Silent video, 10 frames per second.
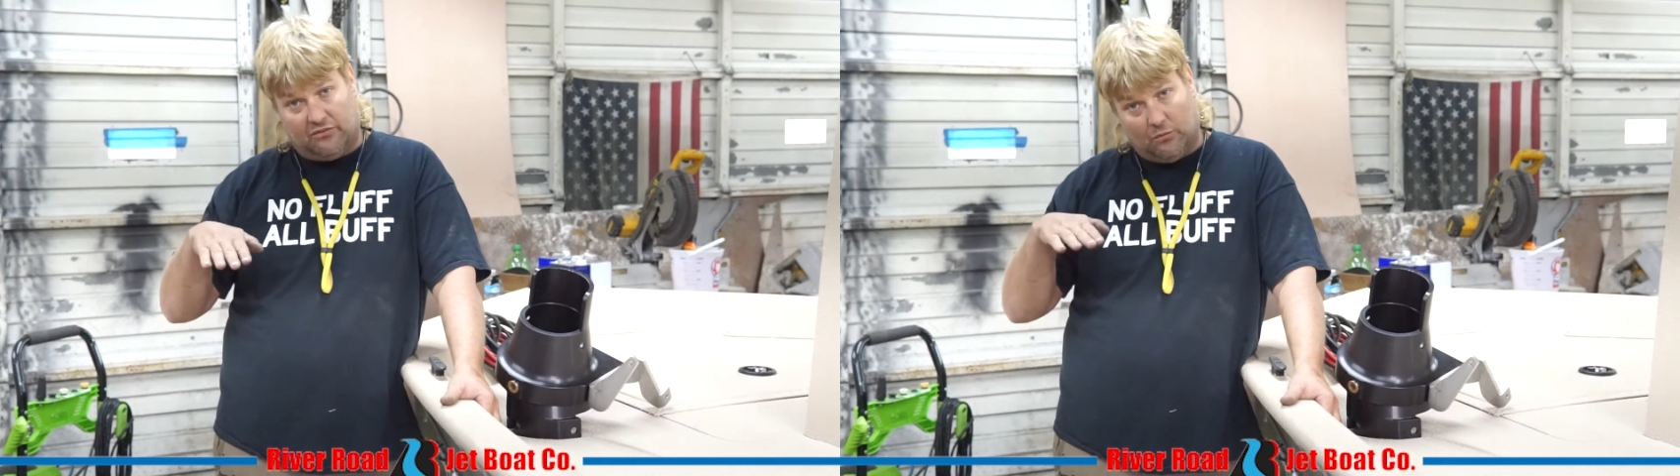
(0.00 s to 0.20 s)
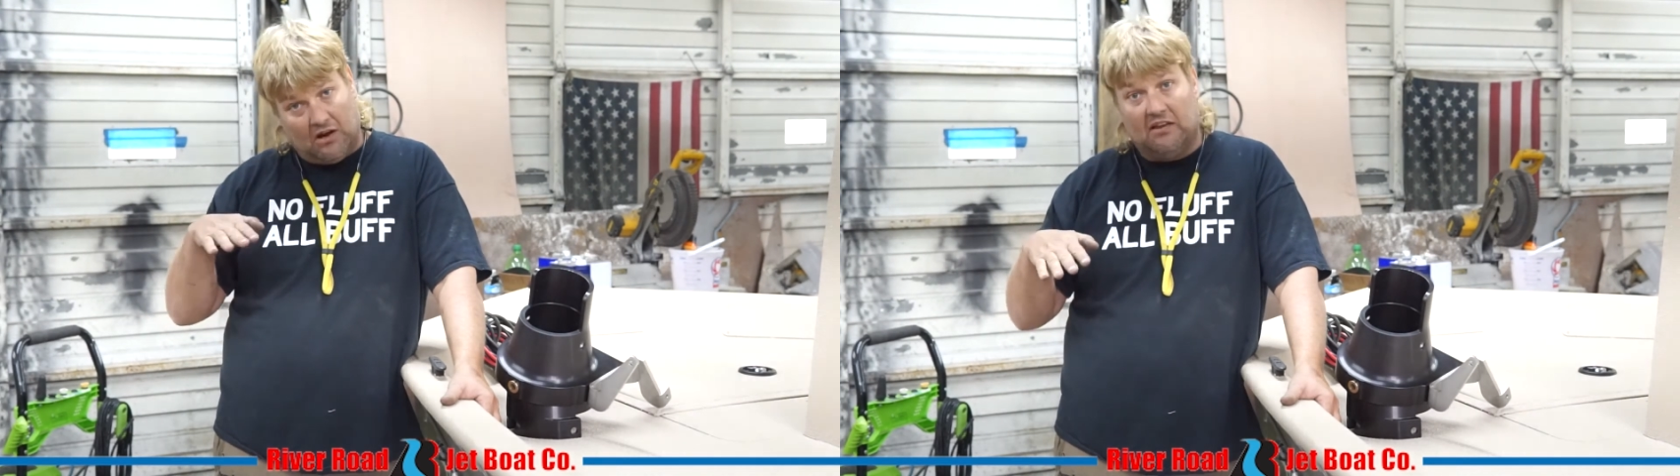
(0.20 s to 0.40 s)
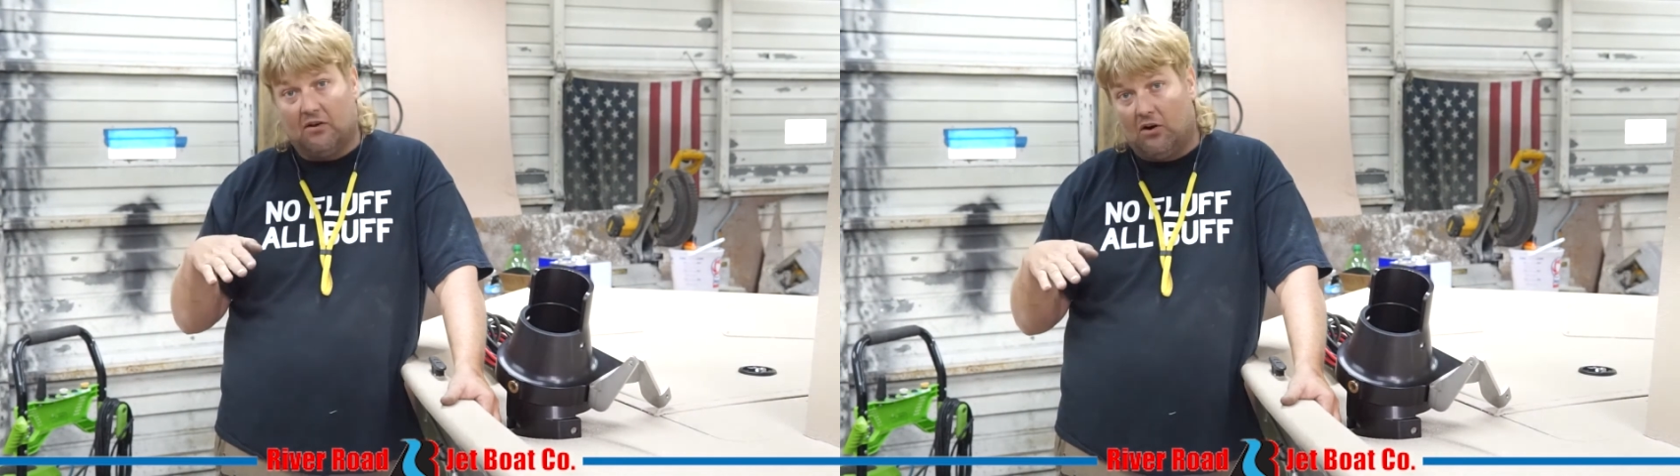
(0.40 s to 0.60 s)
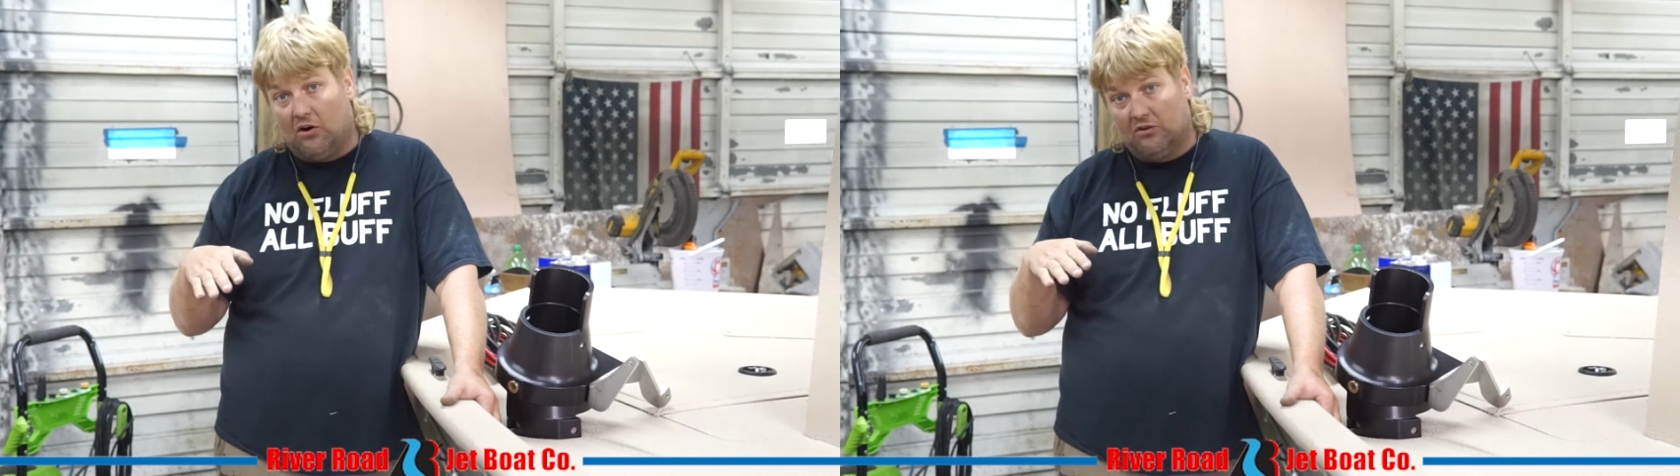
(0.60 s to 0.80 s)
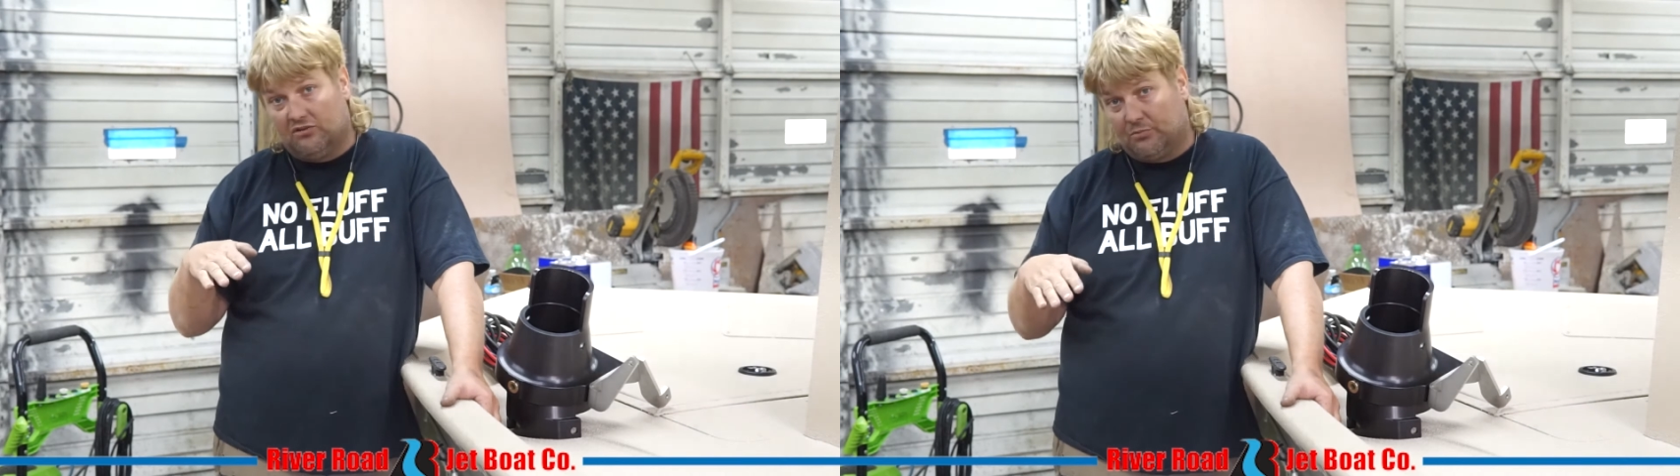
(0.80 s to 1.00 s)
of the way the
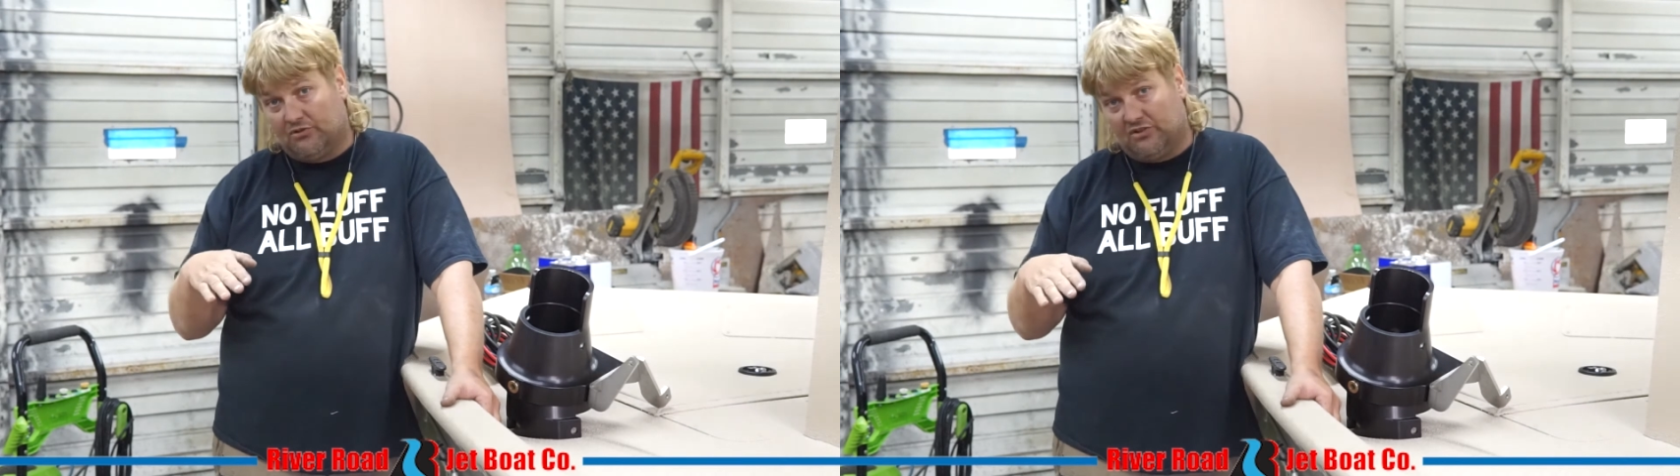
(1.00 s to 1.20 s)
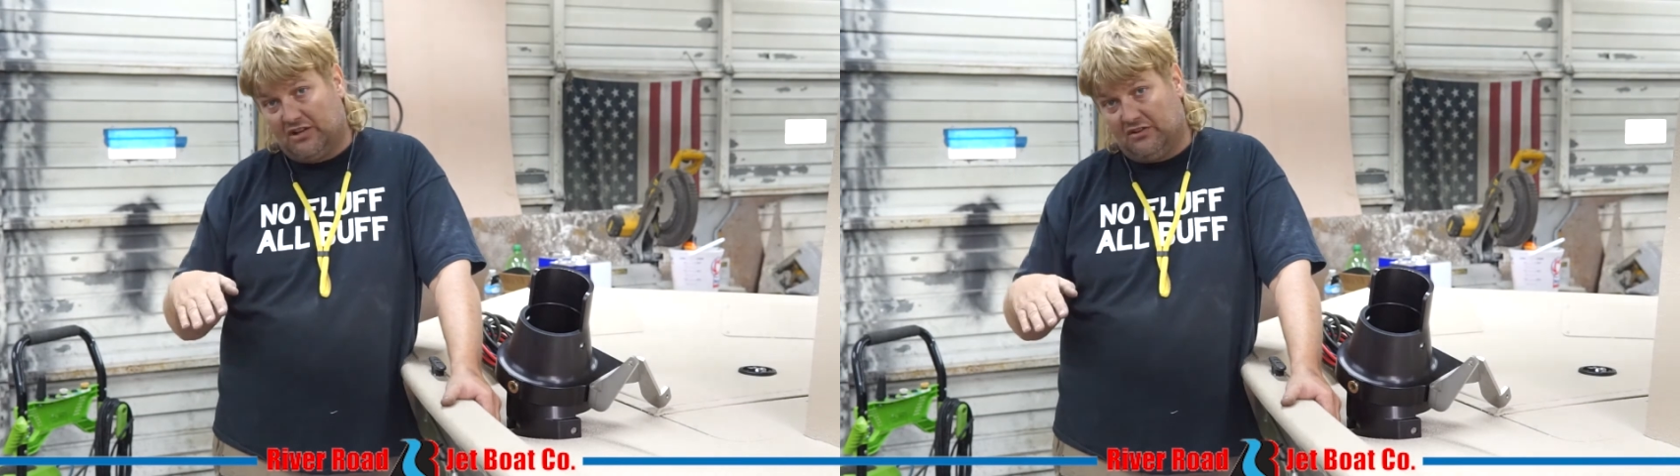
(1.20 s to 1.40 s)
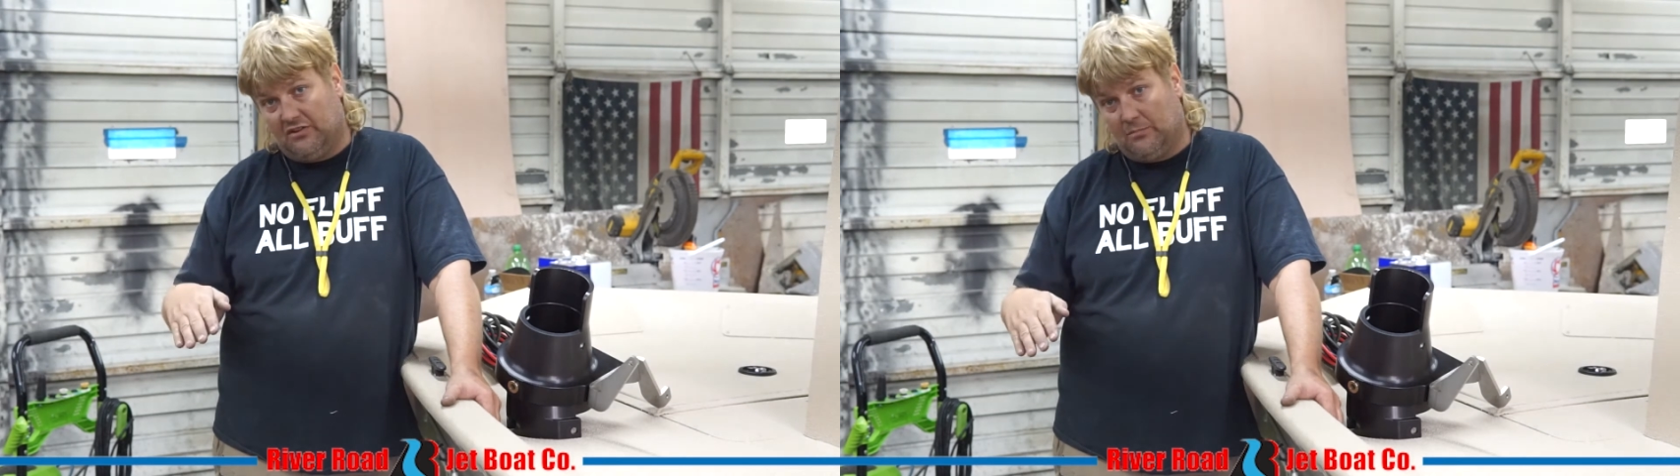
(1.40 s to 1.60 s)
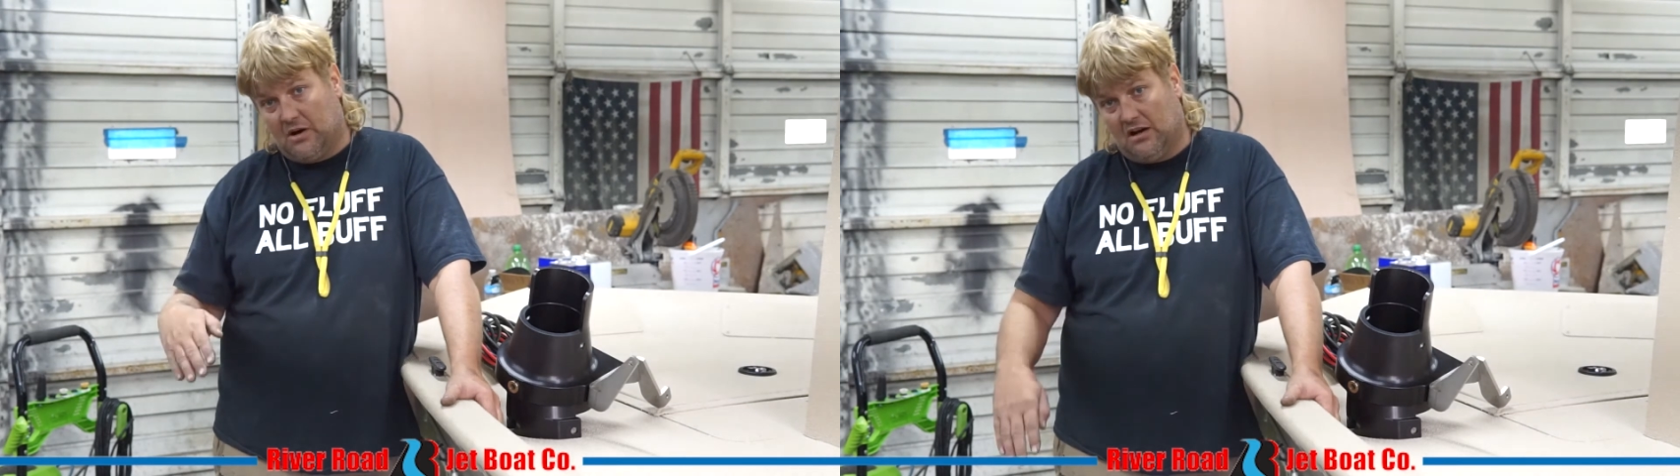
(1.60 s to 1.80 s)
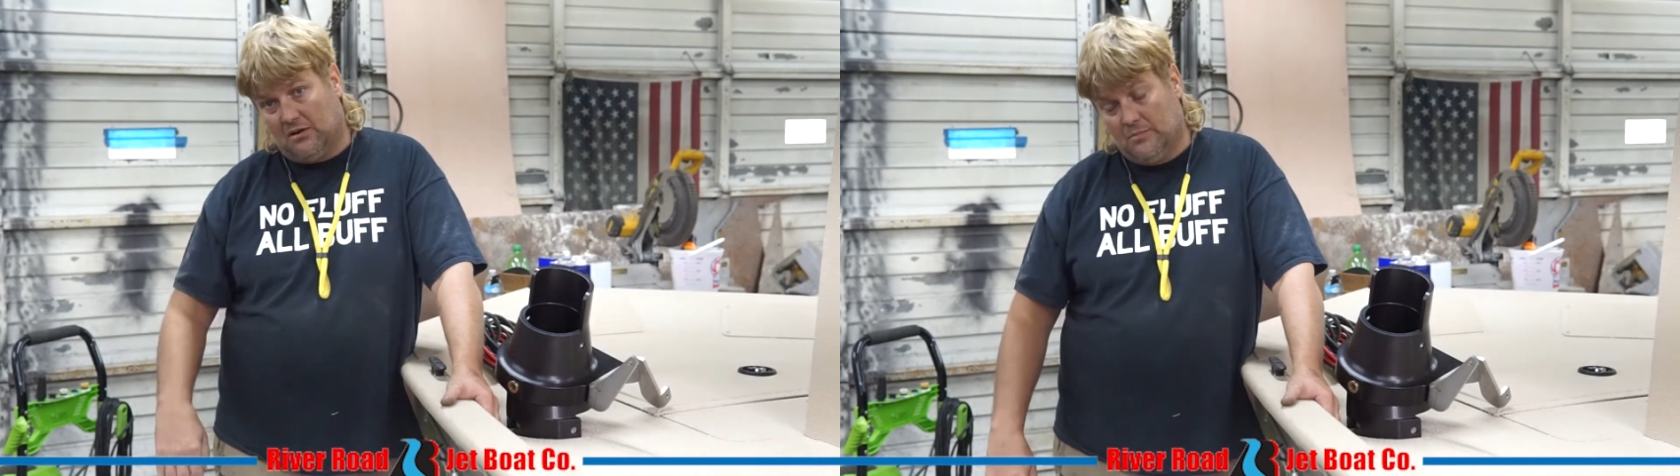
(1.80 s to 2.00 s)
hull is presented to the
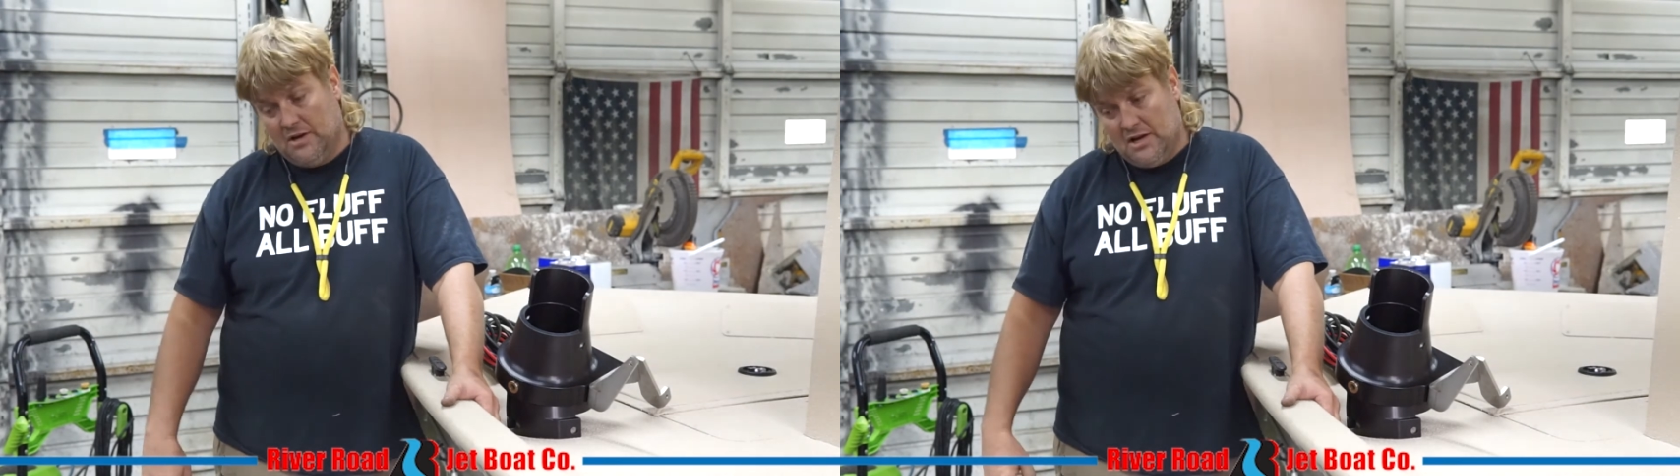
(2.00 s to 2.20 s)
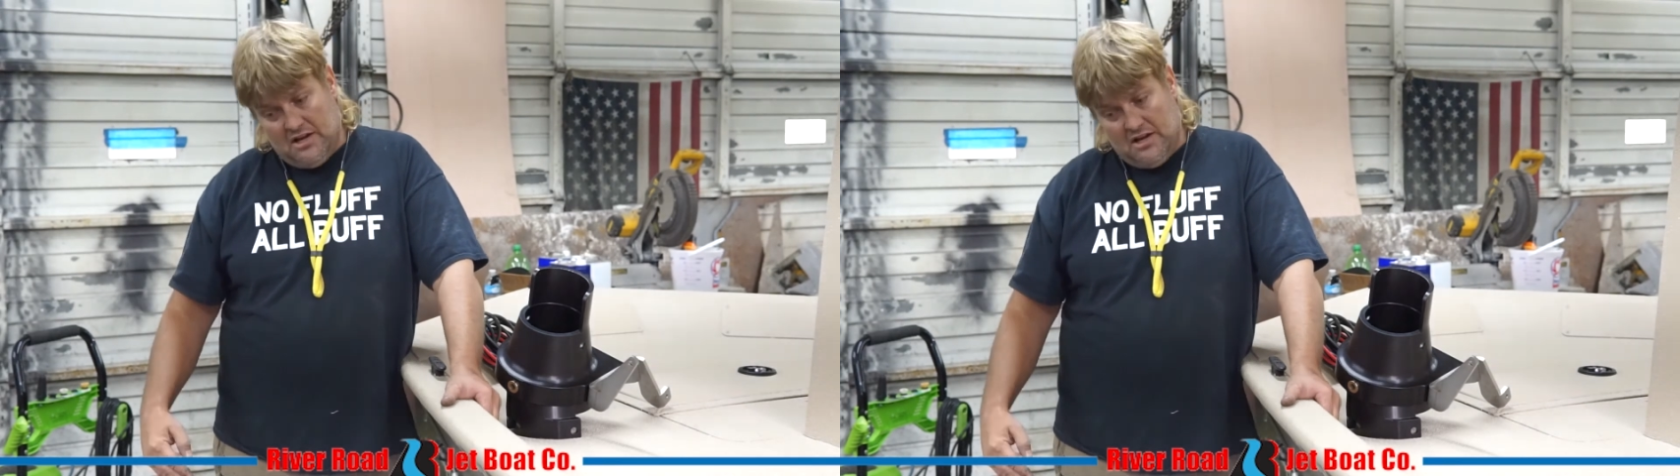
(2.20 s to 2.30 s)
bottom.